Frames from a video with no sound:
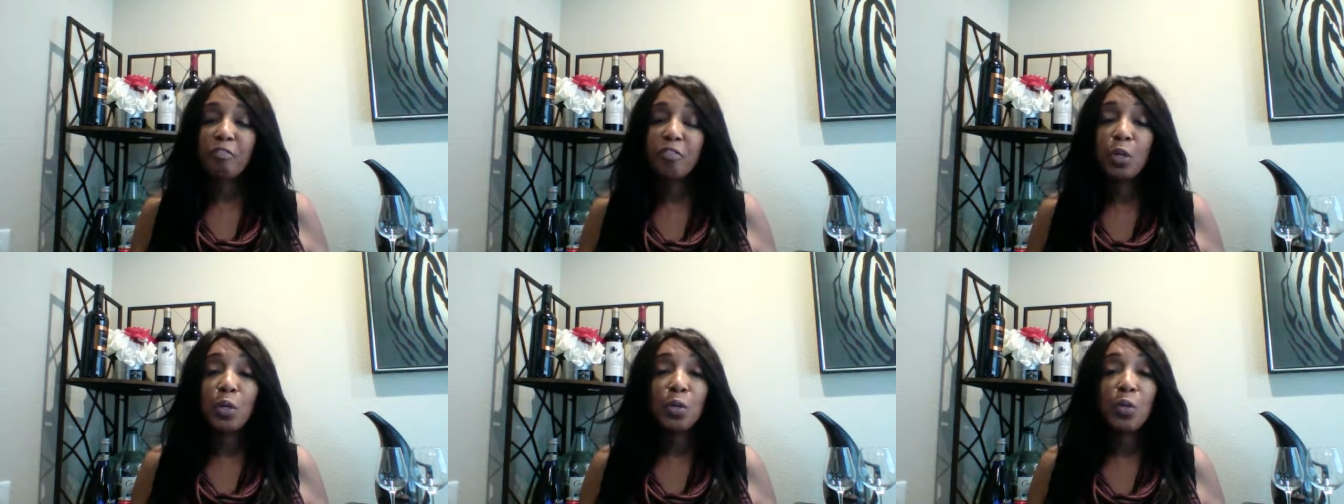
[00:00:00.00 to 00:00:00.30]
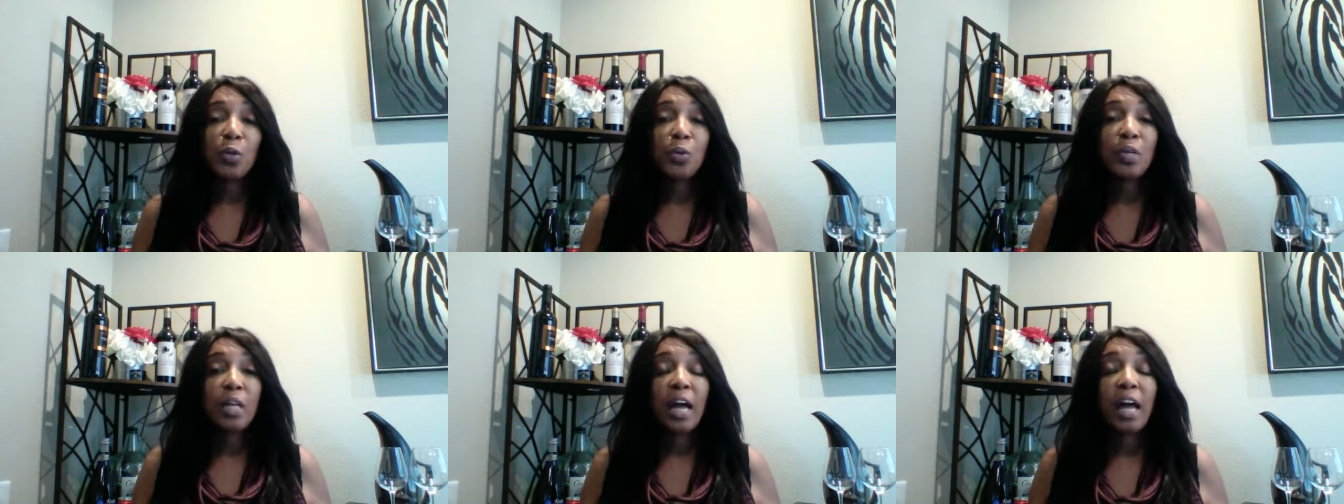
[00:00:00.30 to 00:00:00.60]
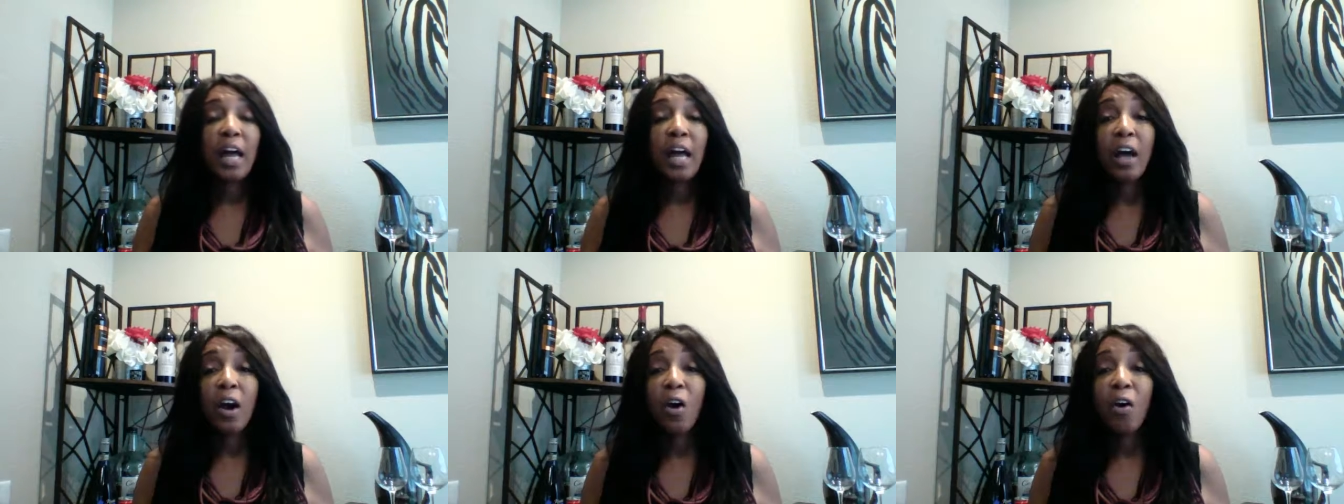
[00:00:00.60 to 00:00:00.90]
food,
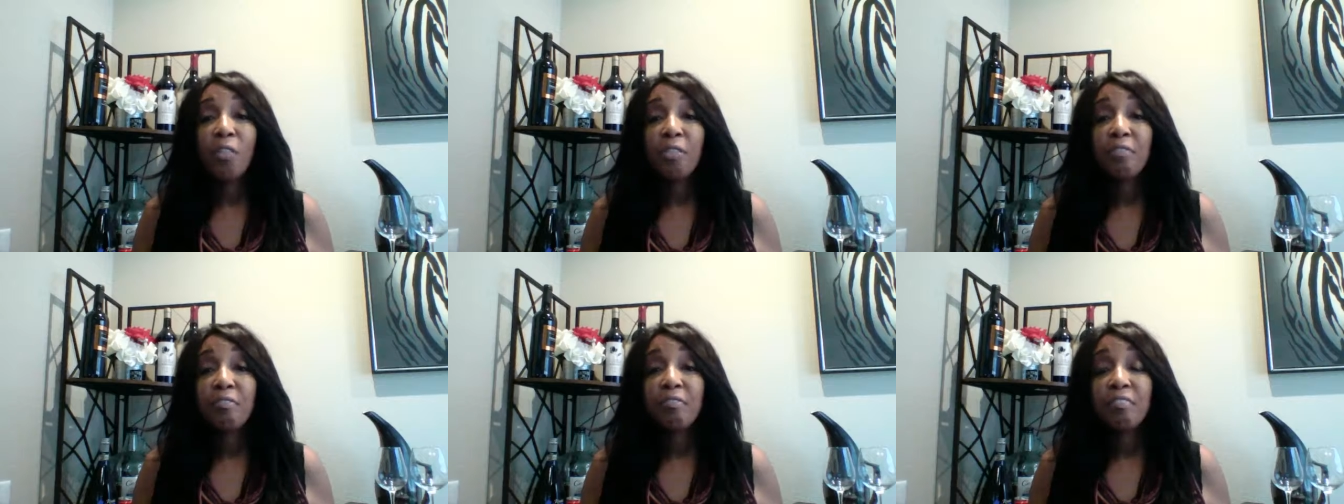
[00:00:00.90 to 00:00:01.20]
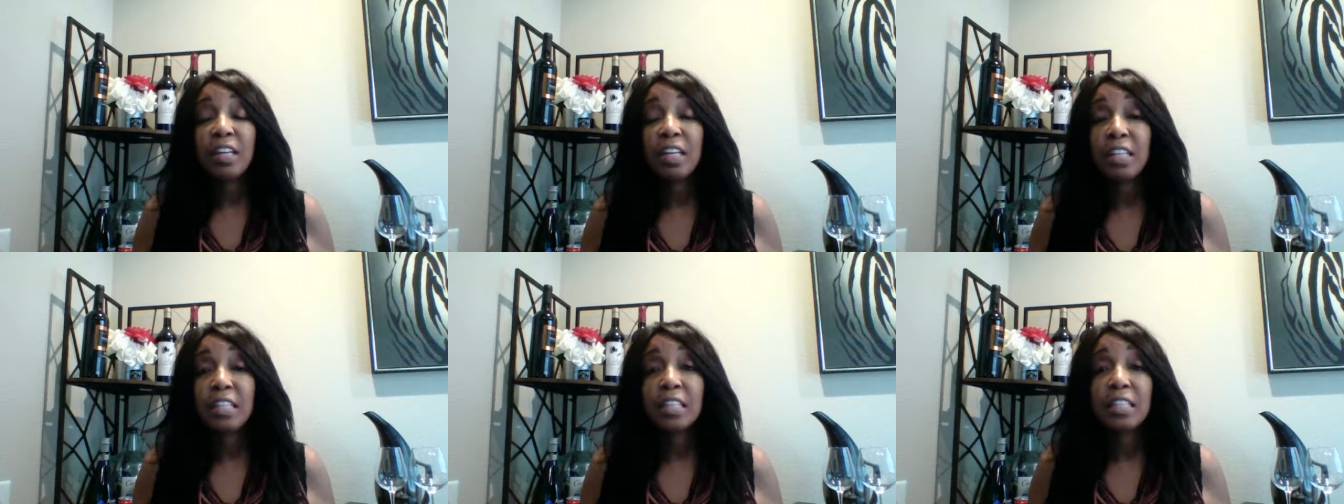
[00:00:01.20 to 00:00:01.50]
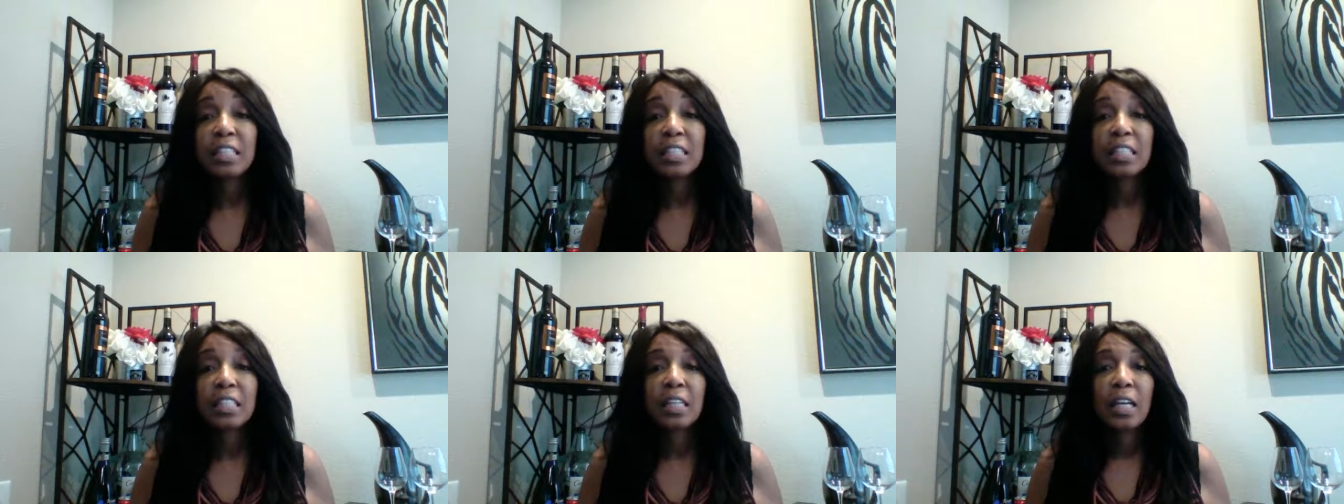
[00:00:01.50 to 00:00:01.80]
health,
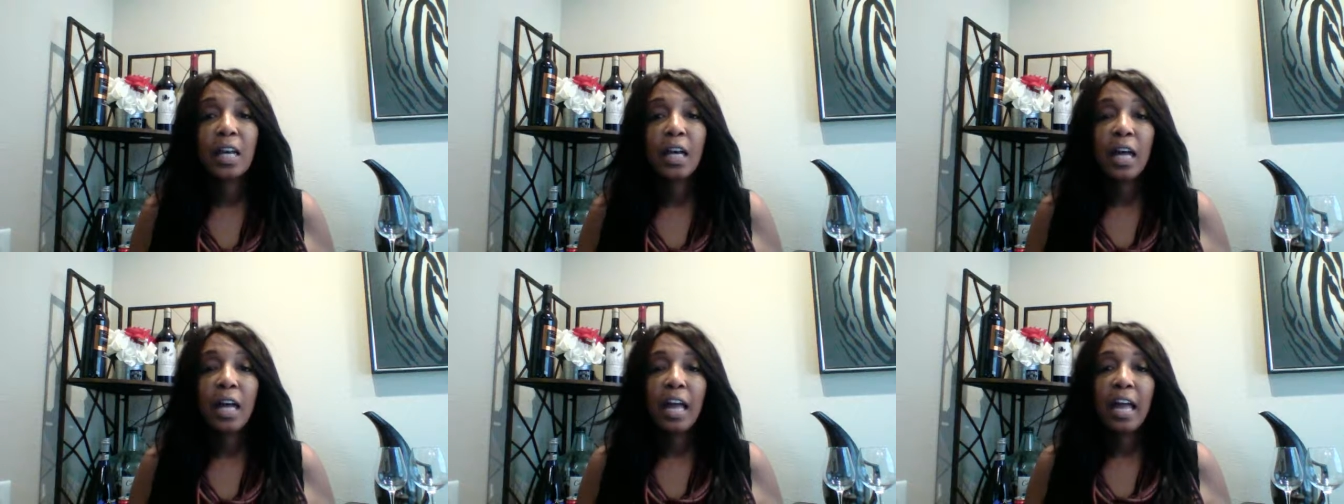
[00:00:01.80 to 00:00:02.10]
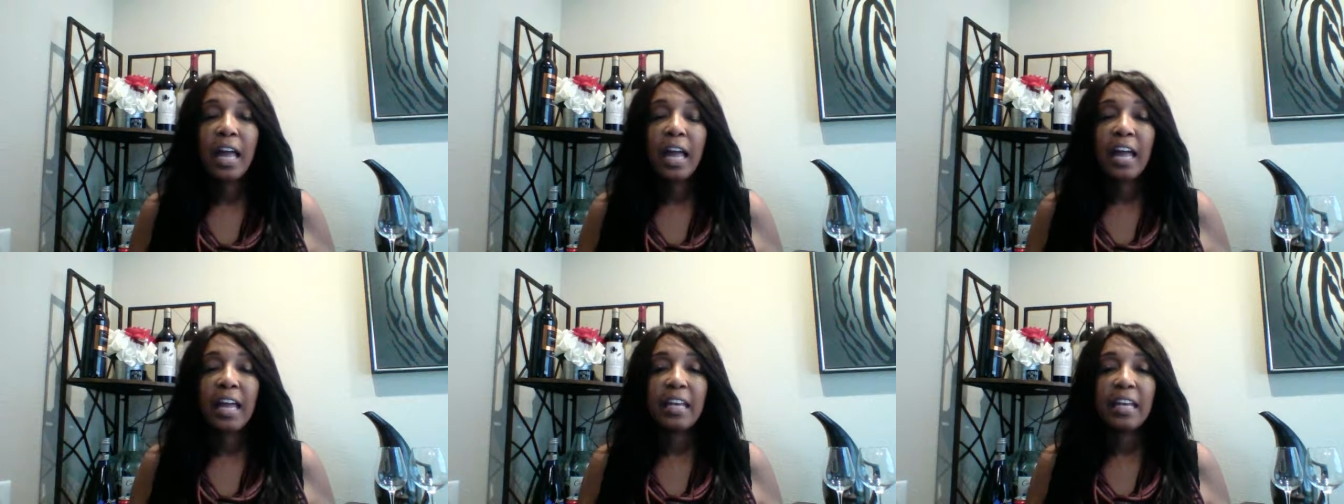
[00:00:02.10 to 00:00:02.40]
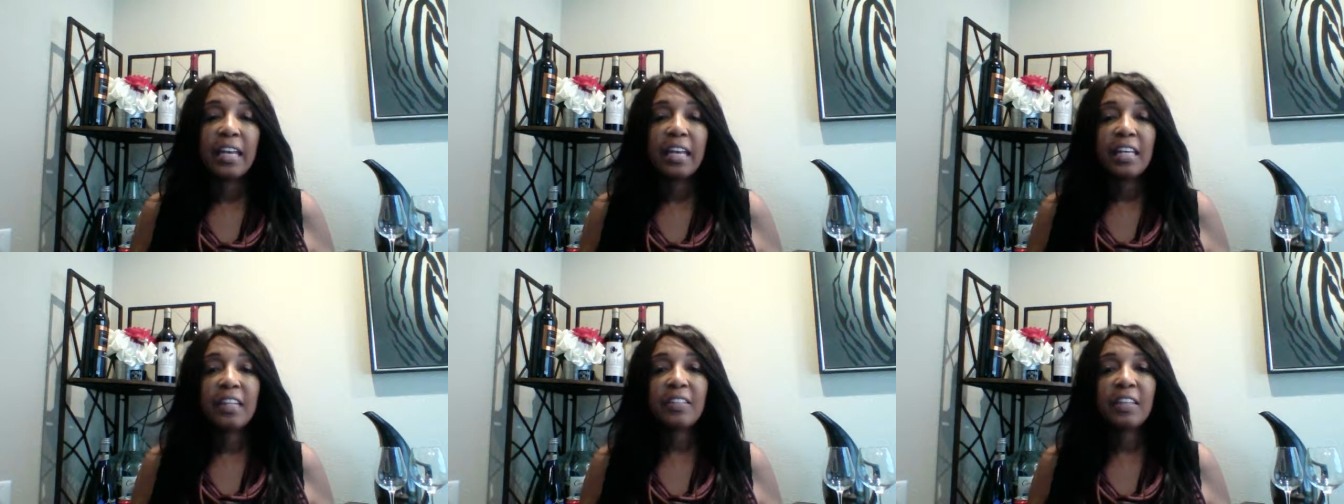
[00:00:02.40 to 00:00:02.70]
fitness, and
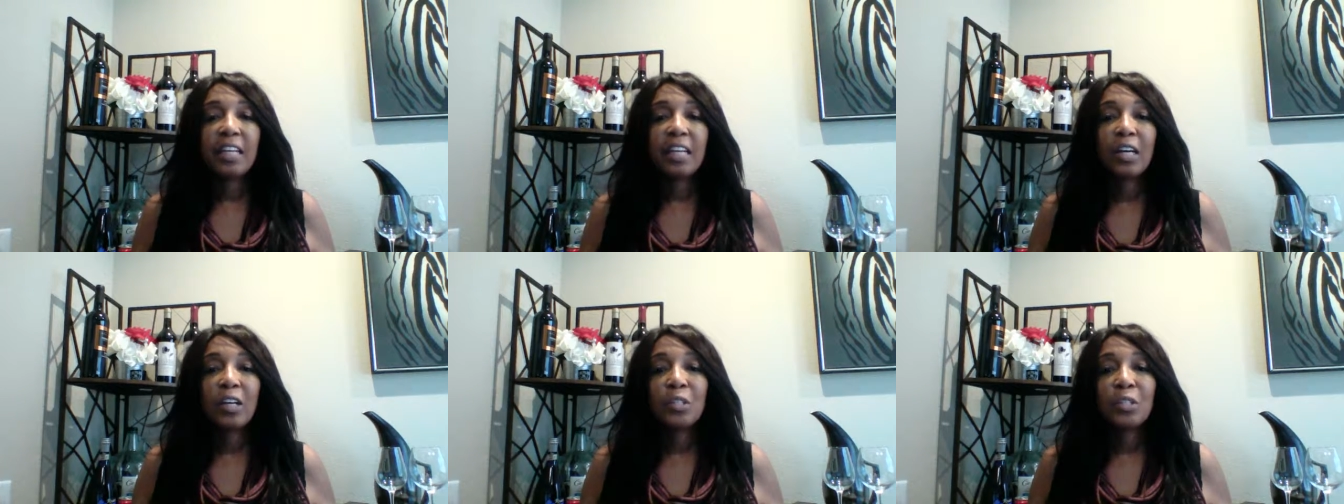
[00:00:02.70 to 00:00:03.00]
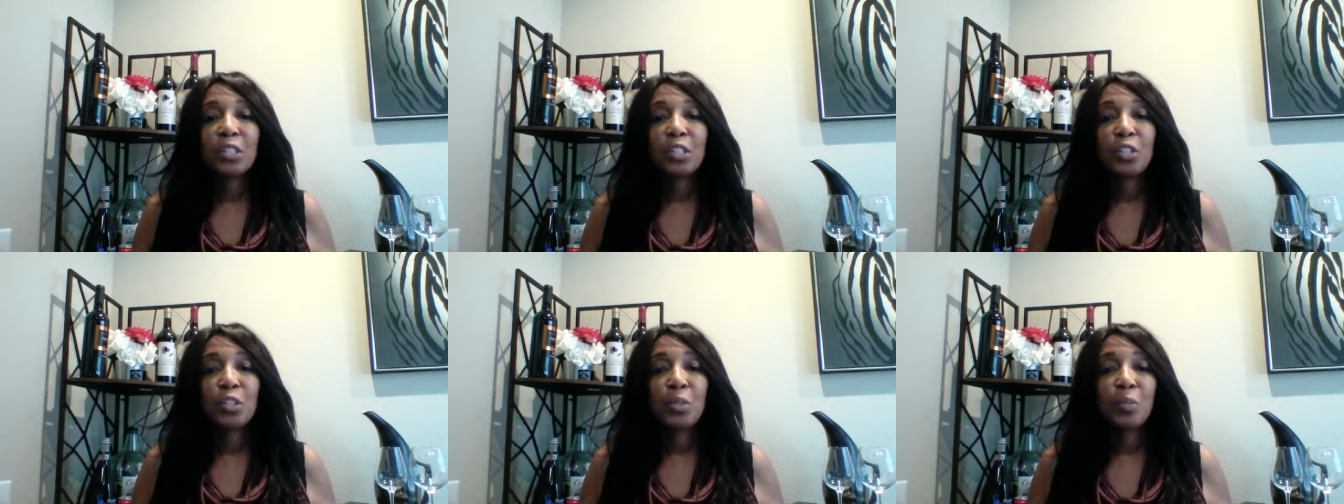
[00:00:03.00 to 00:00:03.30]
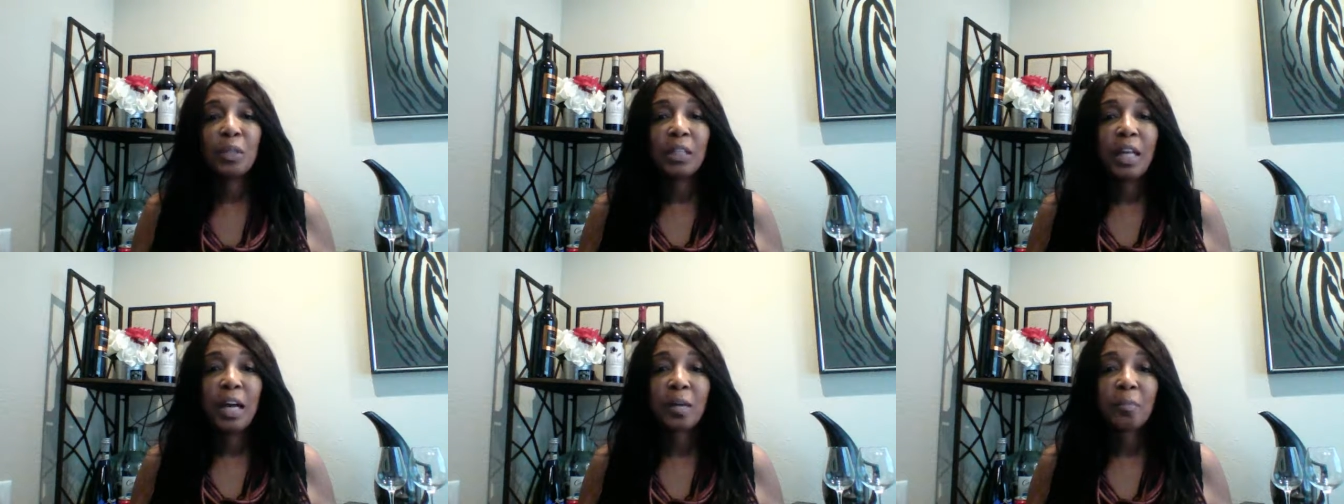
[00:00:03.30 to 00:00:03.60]
anything else that you
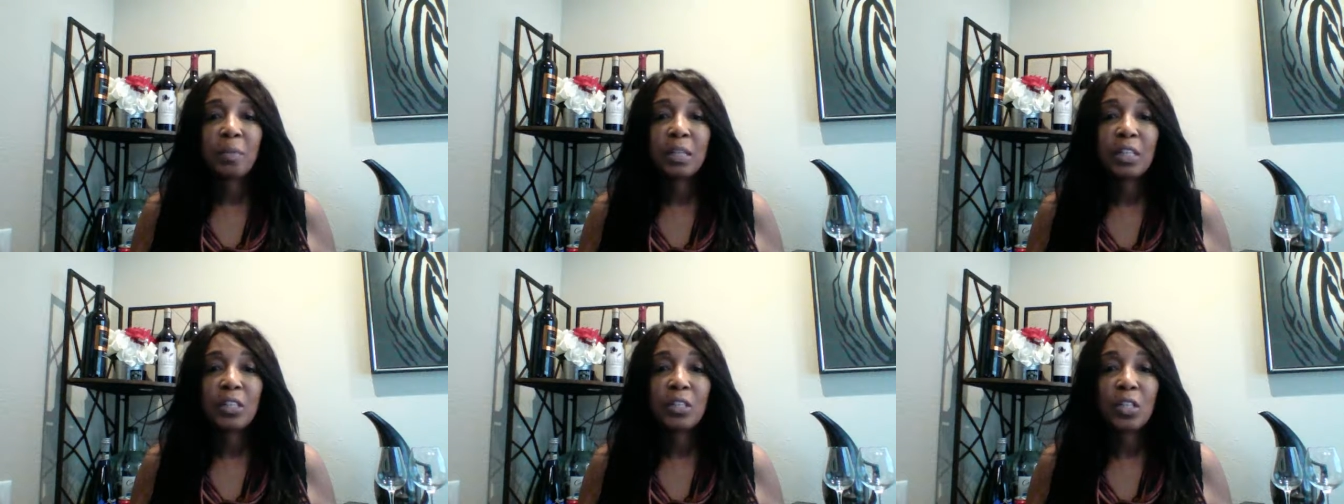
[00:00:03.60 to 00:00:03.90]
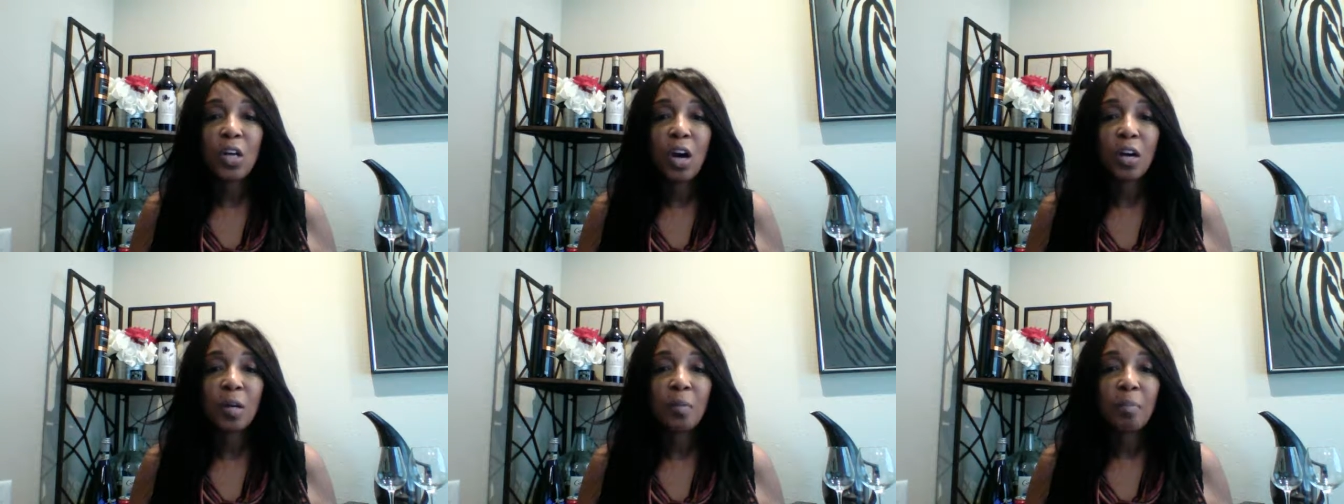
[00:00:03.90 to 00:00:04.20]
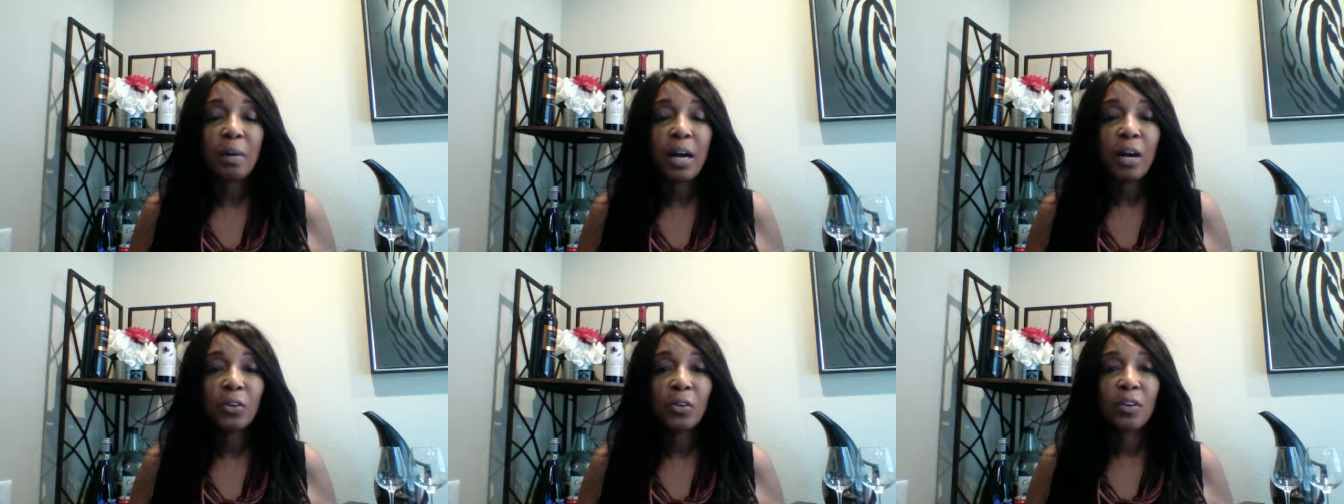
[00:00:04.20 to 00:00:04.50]
would like me to talk about,